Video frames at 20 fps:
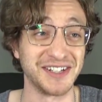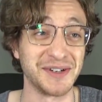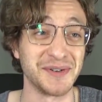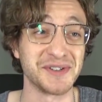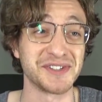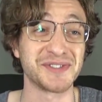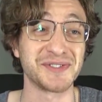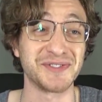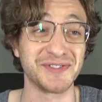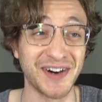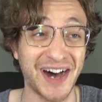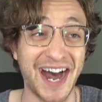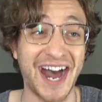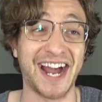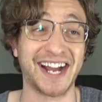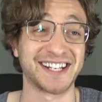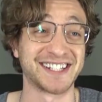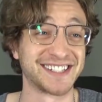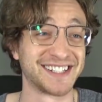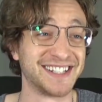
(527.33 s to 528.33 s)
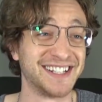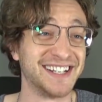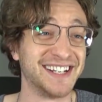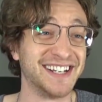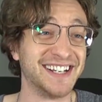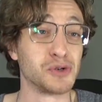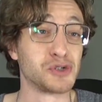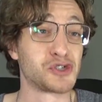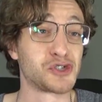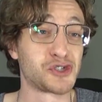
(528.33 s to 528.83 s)
It was fucked.
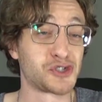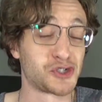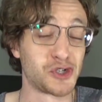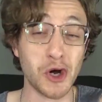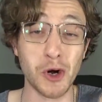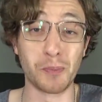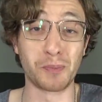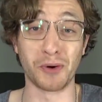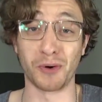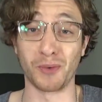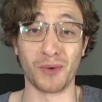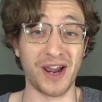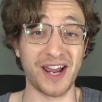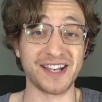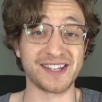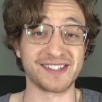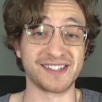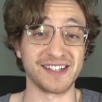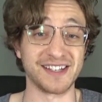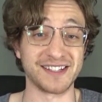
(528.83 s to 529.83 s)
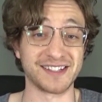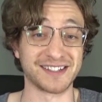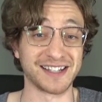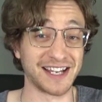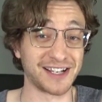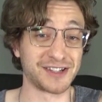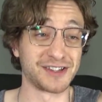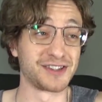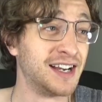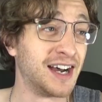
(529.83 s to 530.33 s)
Super racist,
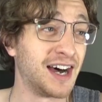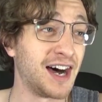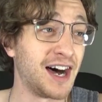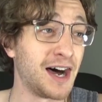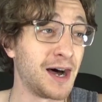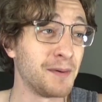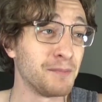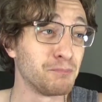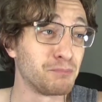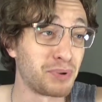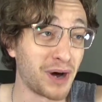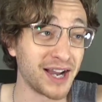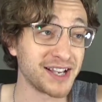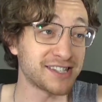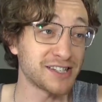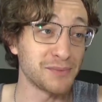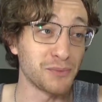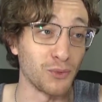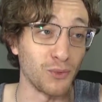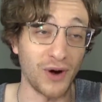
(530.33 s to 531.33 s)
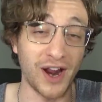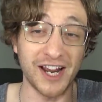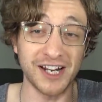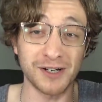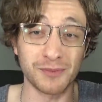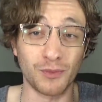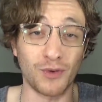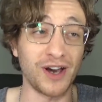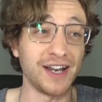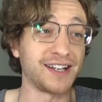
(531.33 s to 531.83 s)
like by some
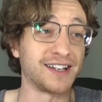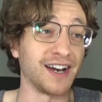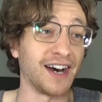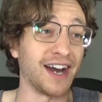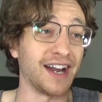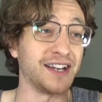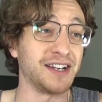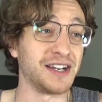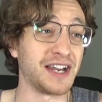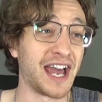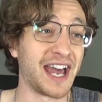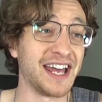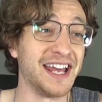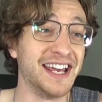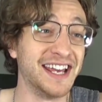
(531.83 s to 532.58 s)
random white guy,